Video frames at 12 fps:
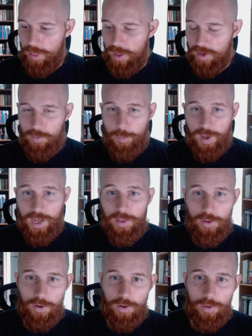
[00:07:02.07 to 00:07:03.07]
expand
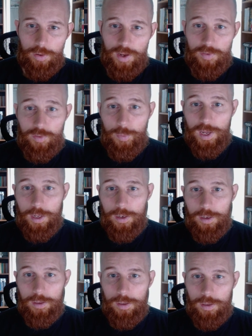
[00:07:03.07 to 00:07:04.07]
their lifespan,
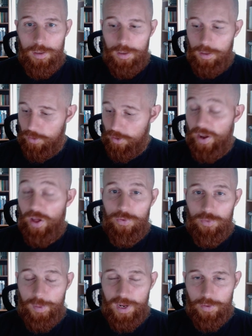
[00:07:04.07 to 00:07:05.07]
their health
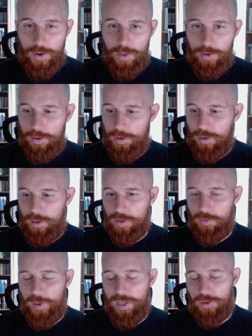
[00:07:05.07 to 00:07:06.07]
span rather,
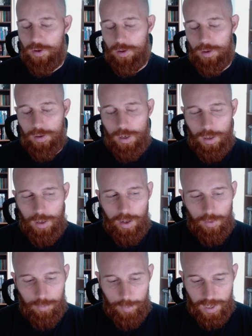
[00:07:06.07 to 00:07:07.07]
expand their
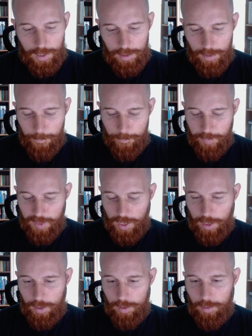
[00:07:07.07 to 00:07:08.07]
health span
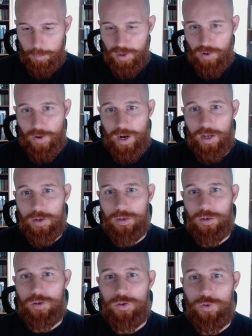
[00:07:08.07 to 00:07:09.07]
and be around
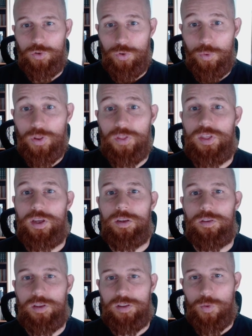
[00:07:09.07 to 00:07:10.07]
and do the
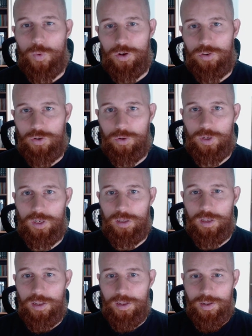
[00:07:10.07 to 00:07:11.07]
things that they want to do
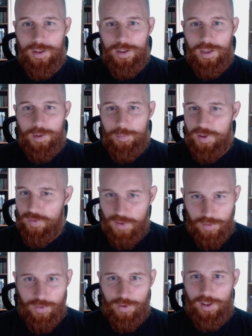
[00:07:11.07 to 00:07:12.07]
and be fit
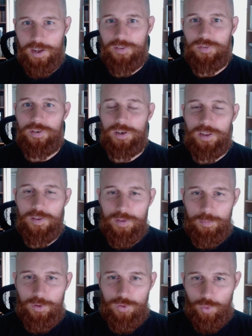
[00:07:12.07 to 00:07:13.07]
for life and give
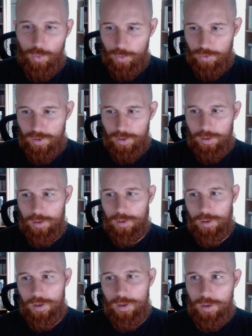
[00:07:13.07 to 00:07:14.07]
them the tools to
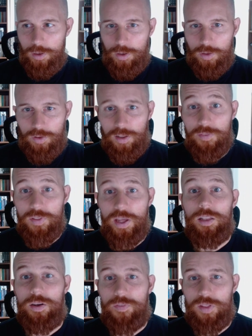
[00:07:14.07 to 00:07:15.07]
live
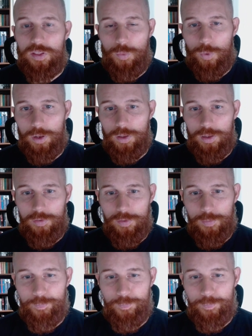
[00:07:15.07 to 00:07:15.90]
that life that they want to live.